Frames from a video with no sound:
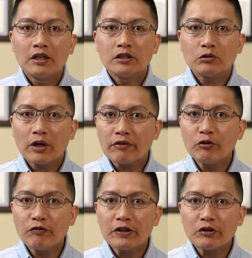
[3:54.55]
So have
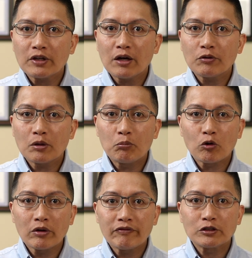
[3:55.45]
you figured out the
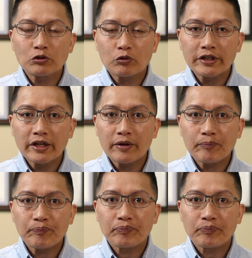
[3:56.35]
moral of the story yet?